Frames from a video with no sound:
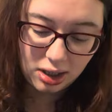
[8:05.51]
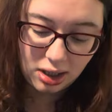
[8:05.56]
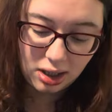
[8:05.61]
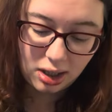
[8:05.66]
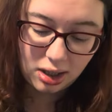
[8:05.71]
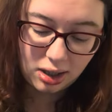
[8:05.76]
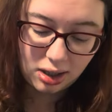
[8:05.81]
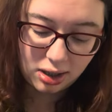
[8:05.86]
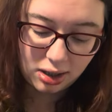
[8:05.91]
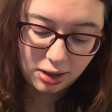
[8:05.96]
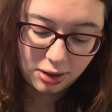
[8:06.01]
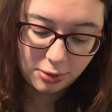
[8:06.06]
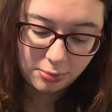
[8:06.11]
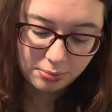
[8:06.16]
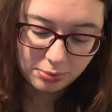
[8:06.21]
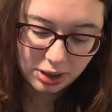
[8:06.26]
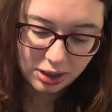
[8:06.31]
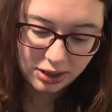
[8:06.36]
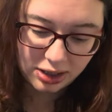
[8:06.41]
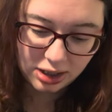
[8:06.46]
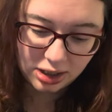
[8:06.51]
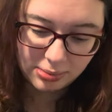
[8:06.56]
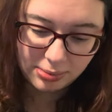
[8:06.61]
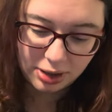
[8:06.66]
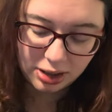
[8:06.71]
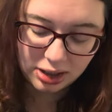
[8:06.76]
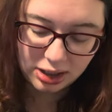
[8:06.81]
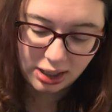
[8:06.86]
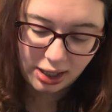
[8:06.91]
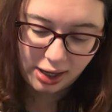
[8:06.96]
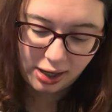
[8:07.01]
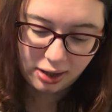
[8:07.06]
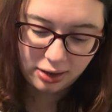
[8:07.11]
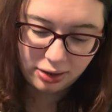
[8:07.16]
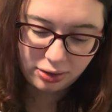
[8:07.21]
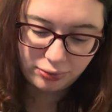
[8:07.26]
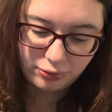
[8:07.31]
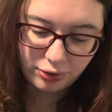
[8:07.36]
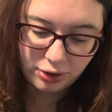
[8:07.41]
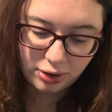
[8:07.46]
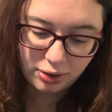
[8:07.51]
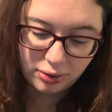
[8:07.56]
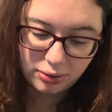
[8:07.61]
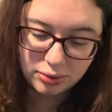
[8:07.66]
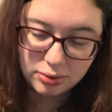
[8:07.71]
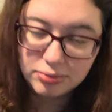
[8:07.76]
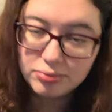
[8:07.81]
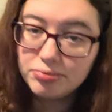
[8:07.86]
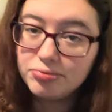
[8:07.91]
I think I'm on the 8th row